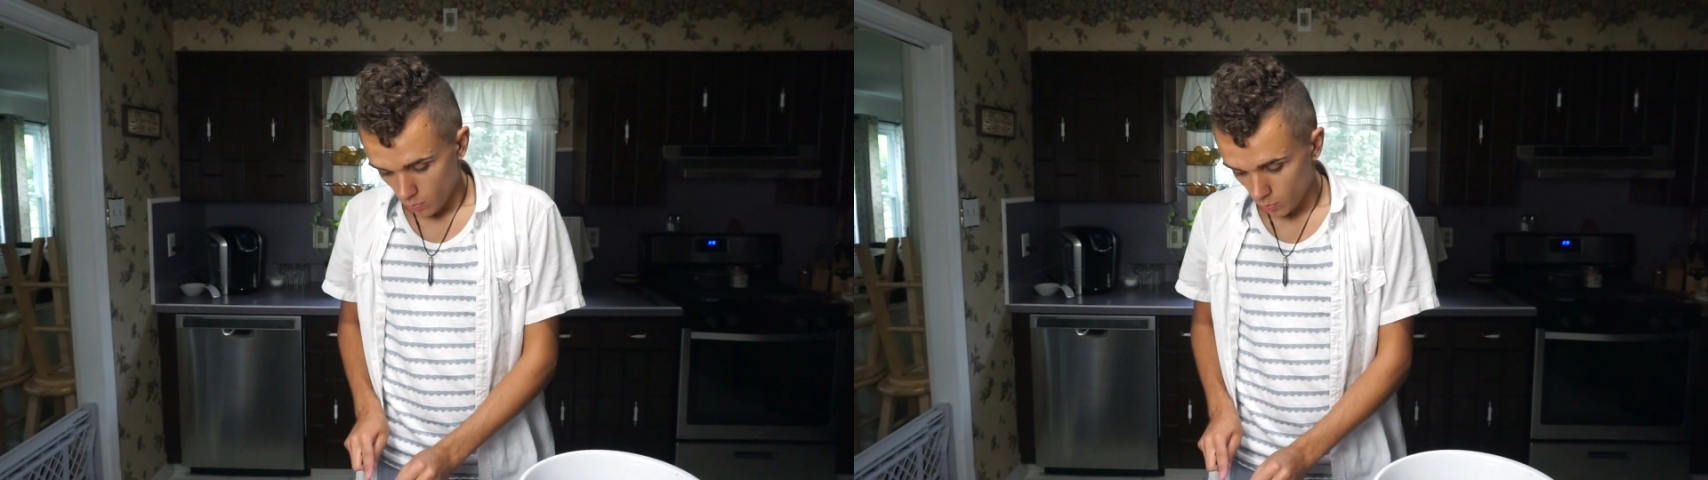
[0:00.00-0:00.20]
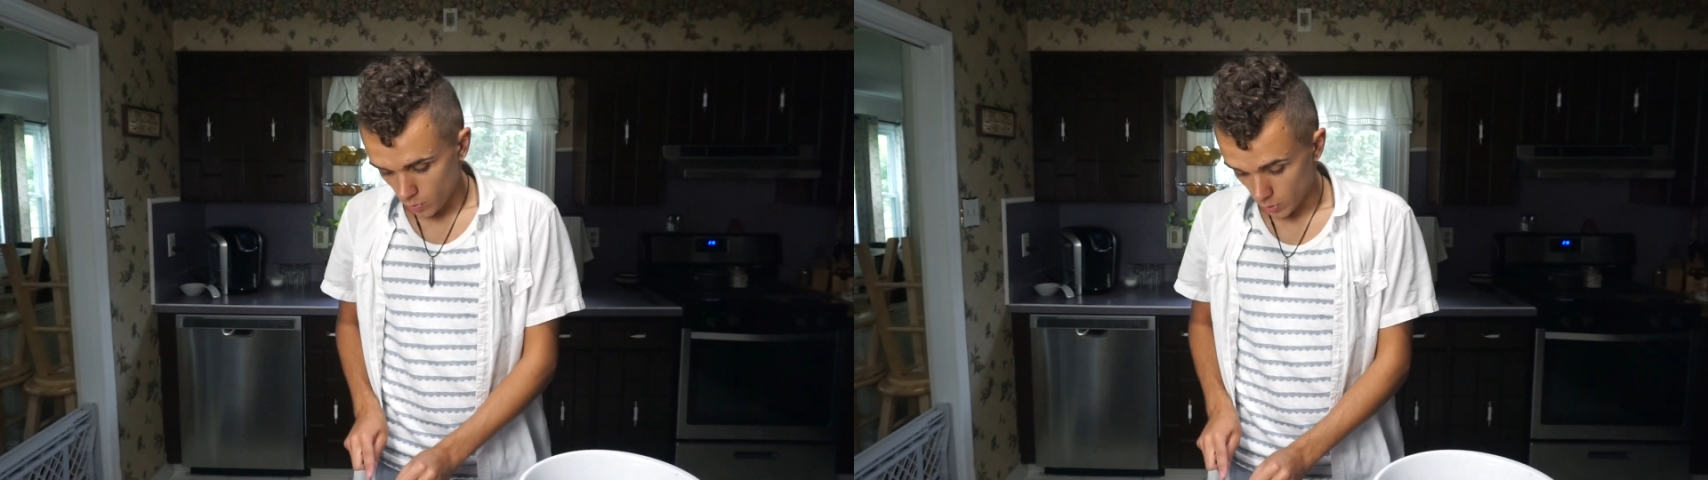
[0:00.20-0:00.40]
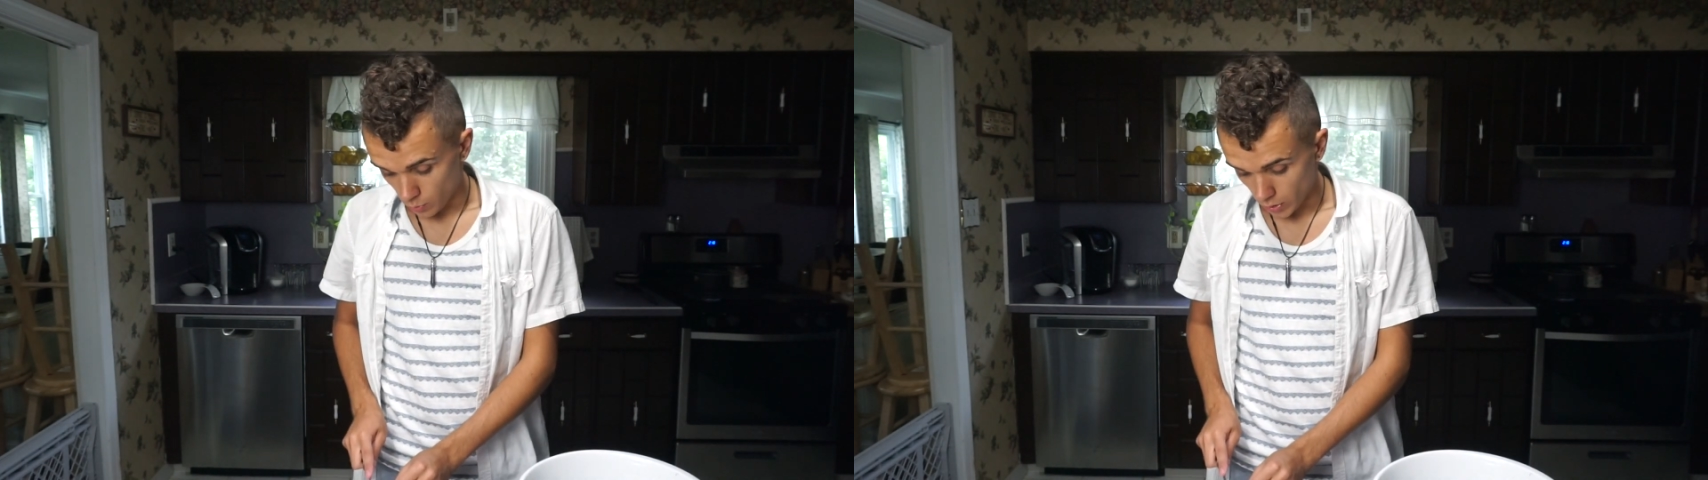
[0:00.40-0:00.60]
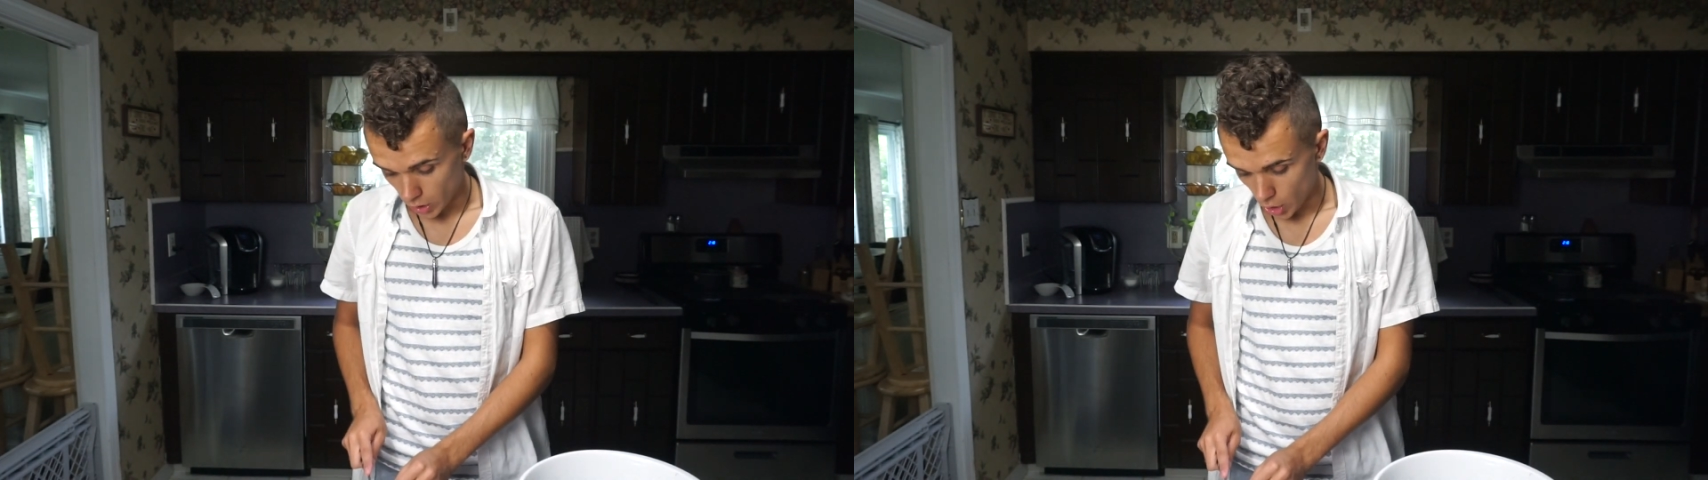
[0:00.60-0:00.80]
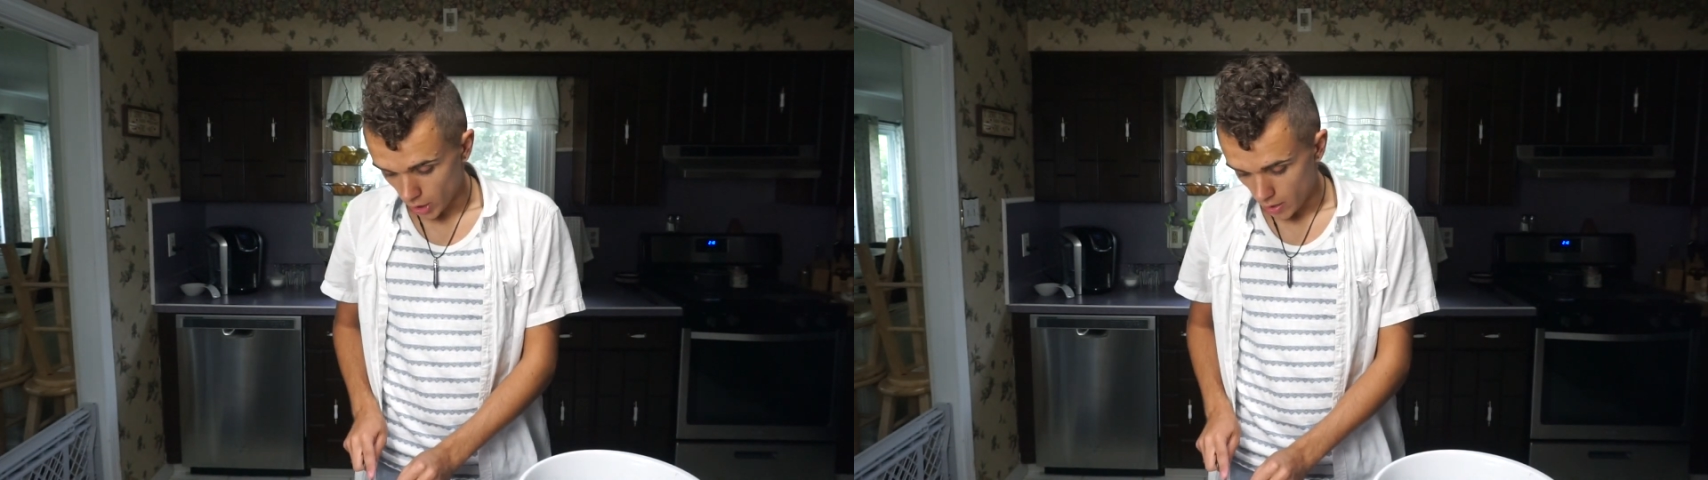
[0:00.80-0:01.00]
which was
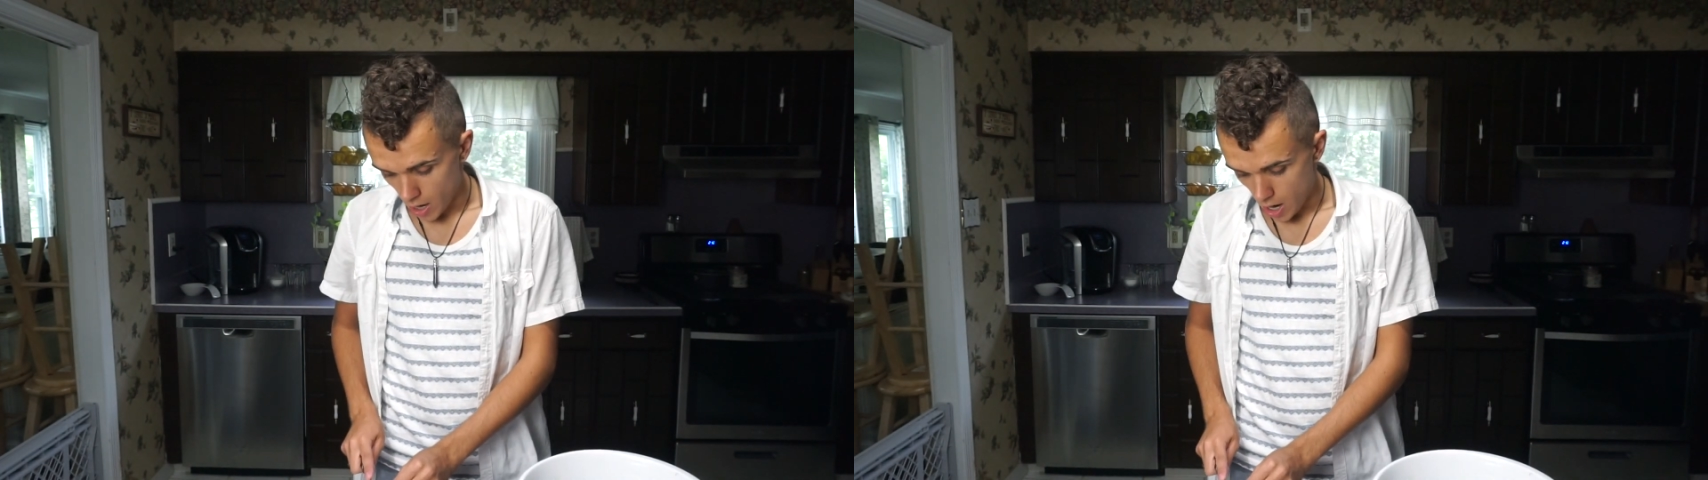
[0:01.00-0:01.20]
really good.